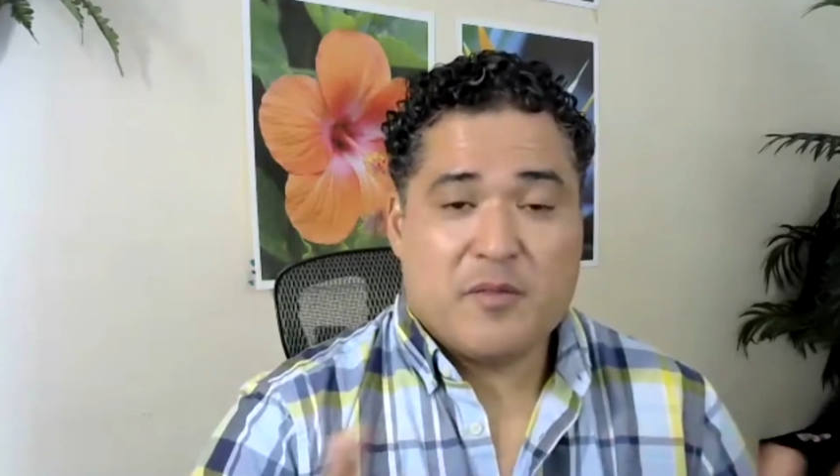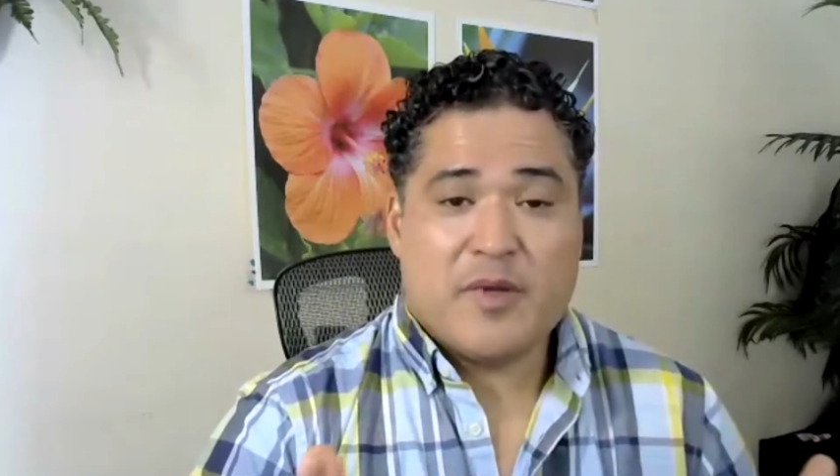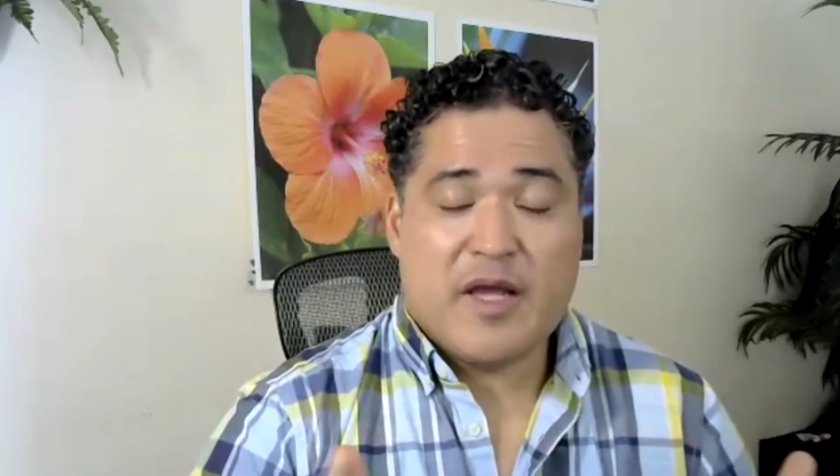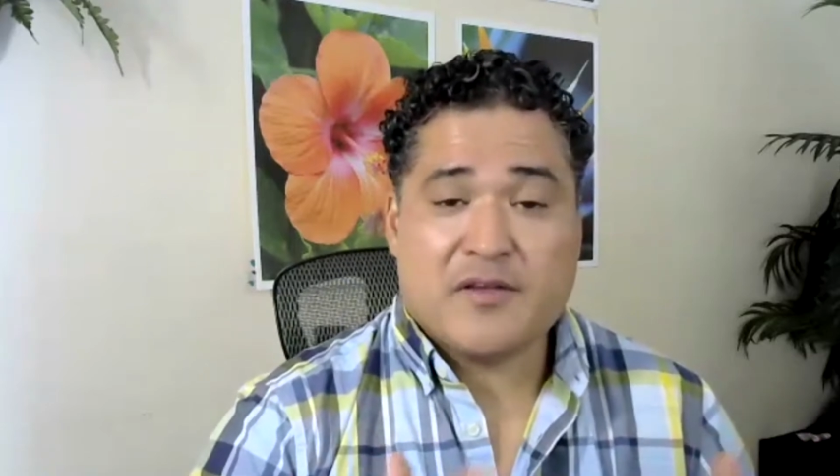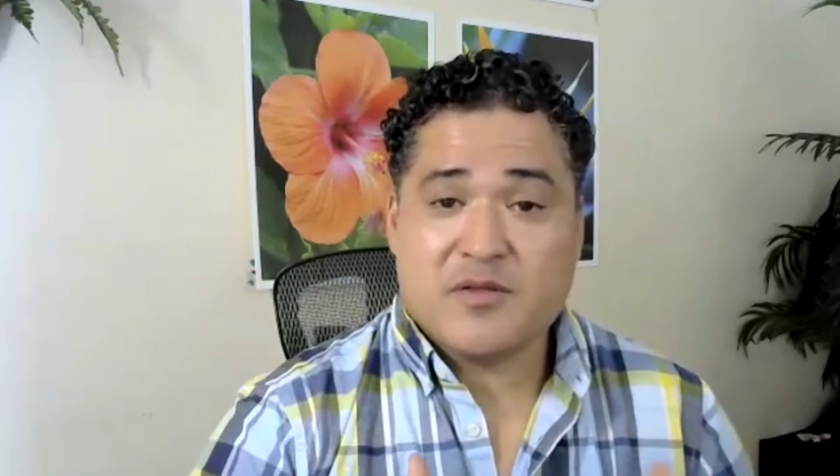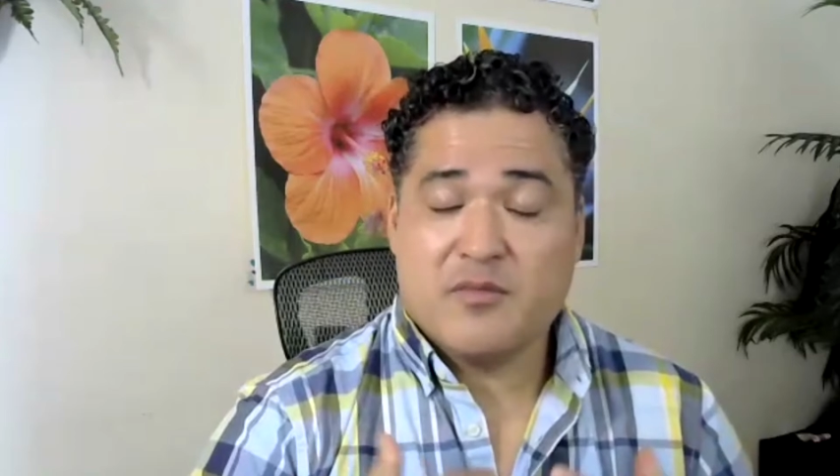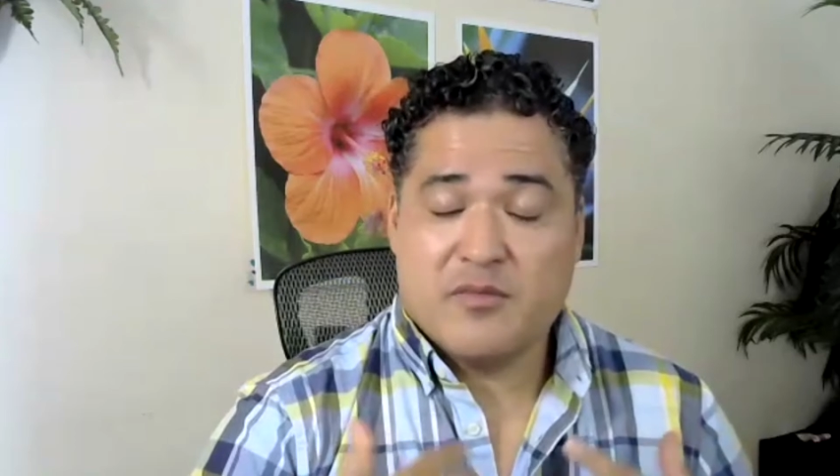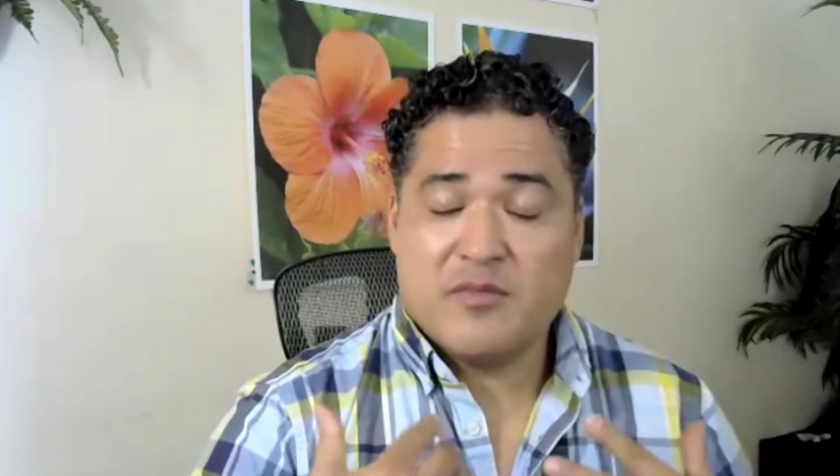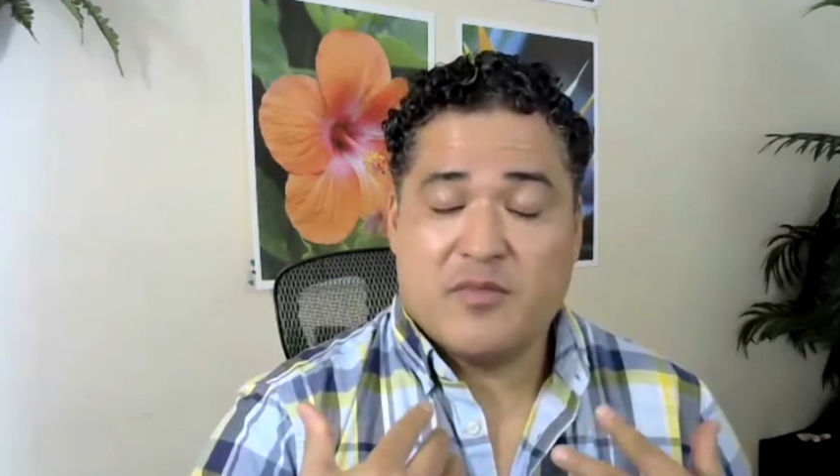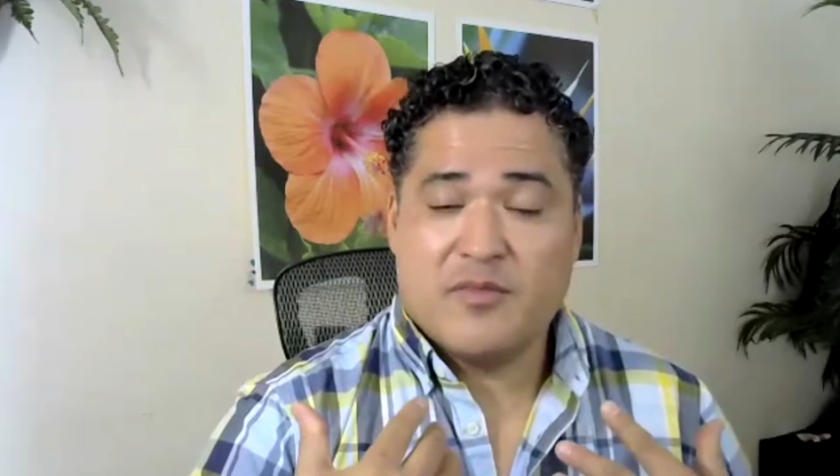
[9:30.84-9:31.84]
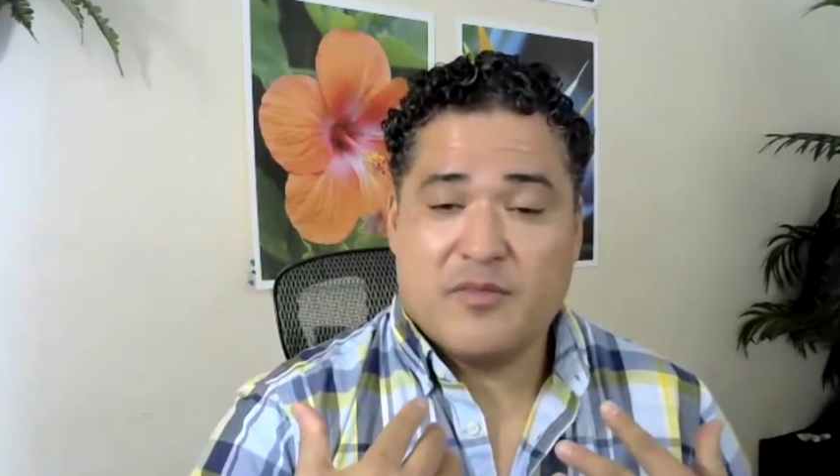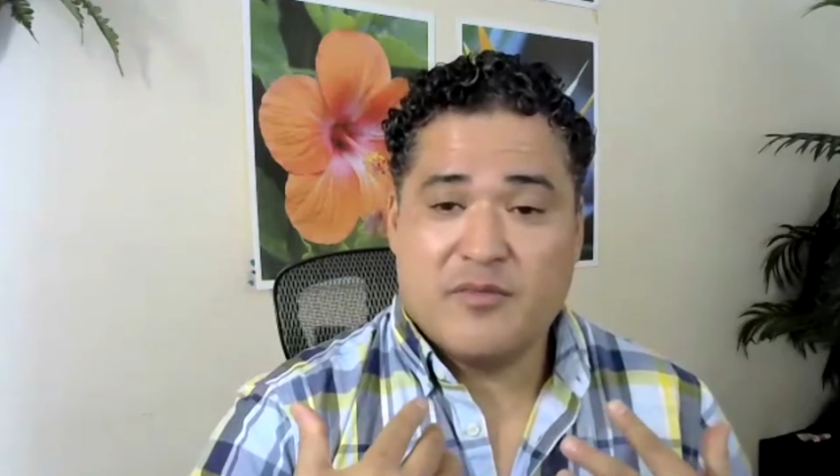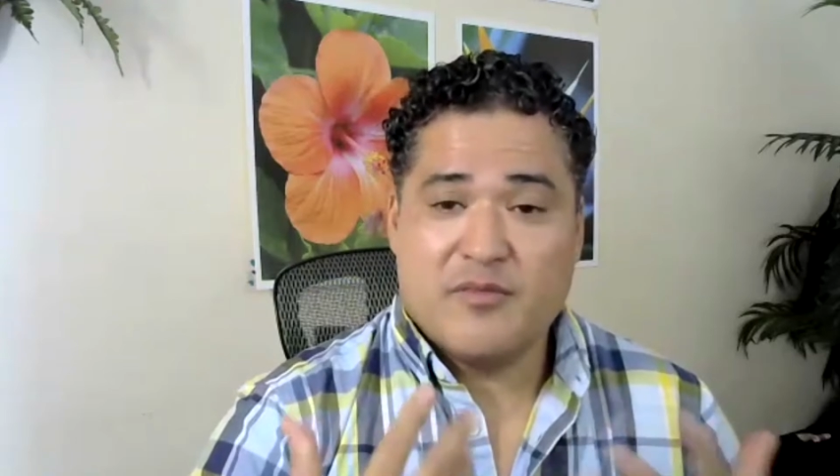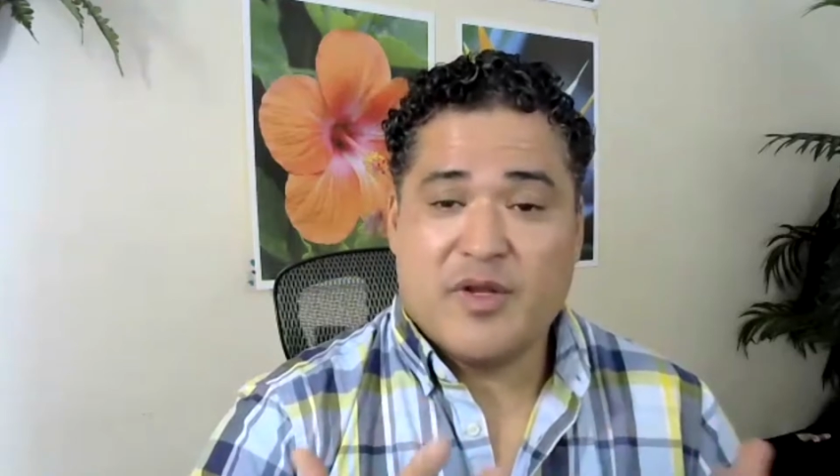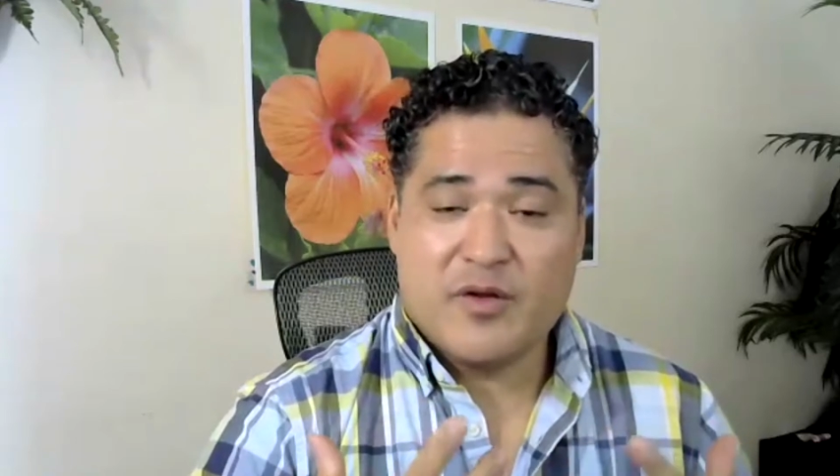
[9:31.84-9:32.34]
got some,
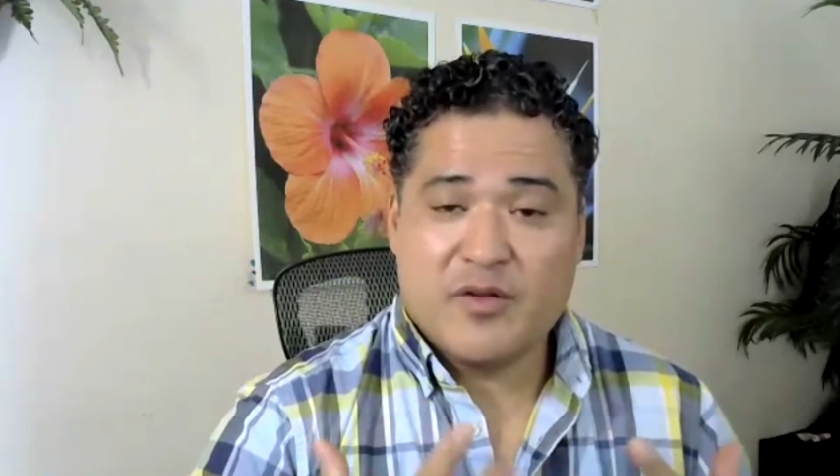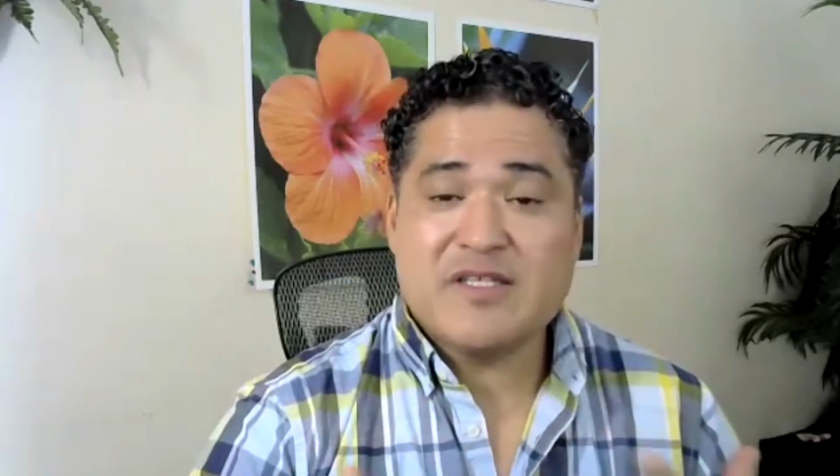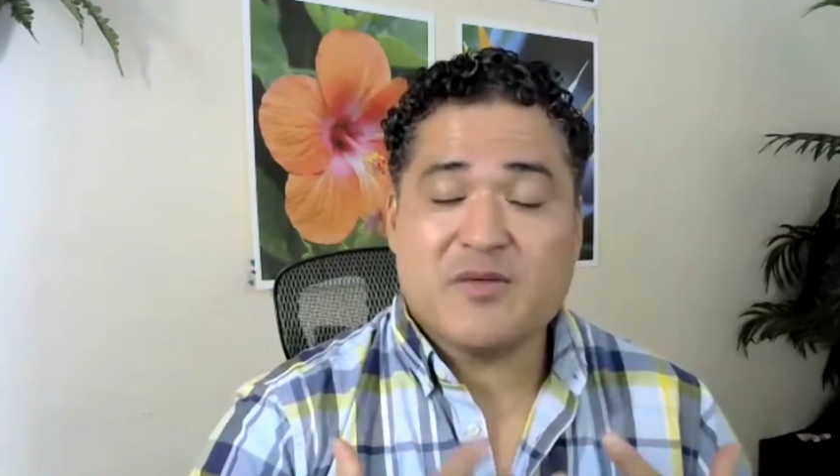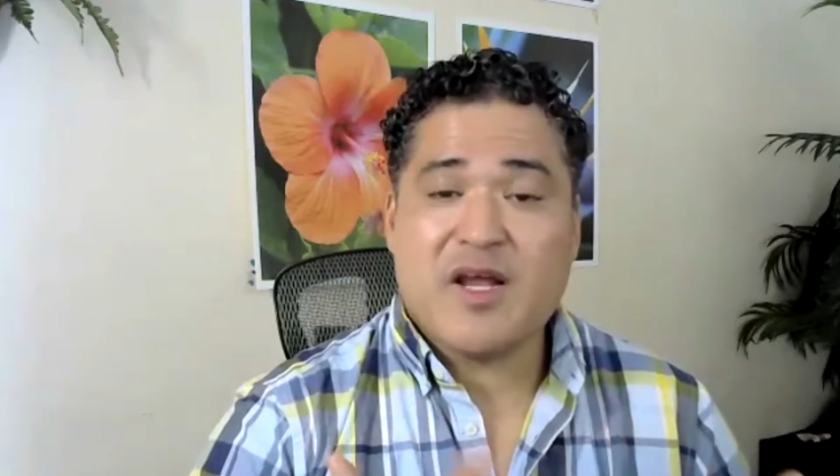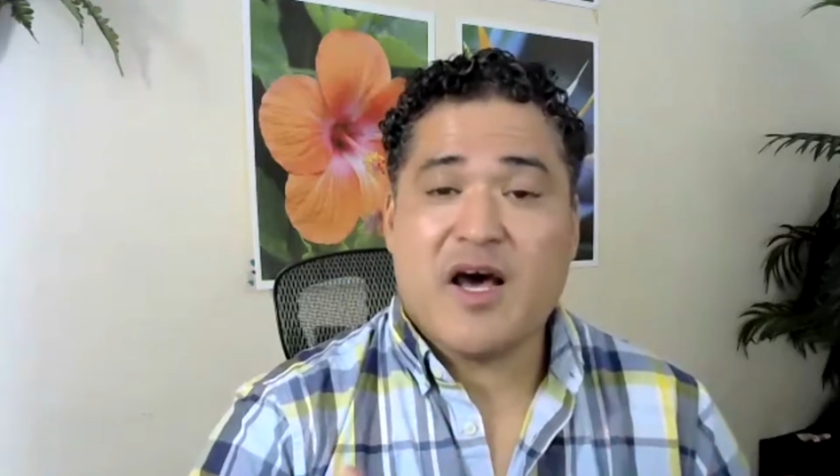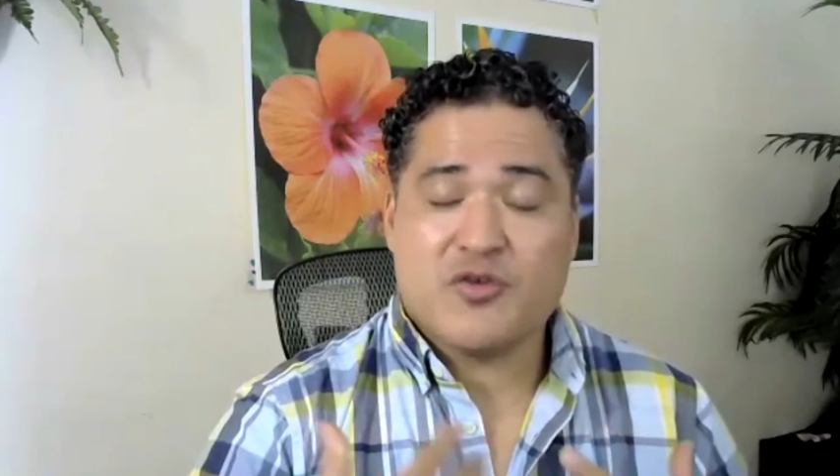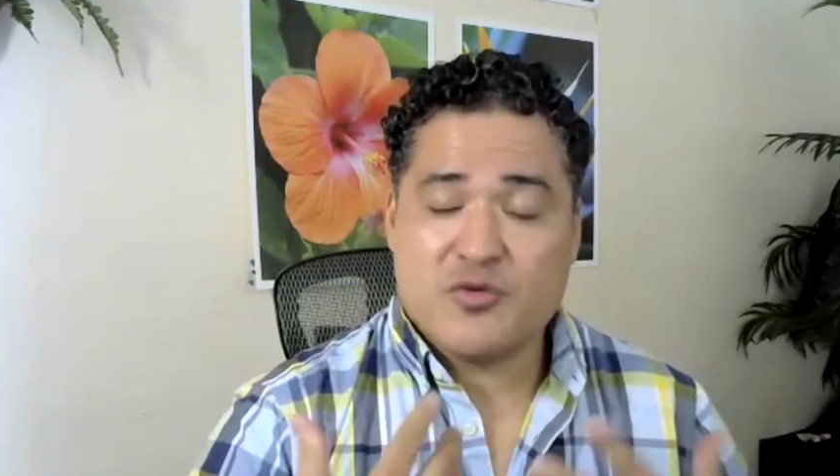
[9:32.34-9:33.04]
gleaned some knowledge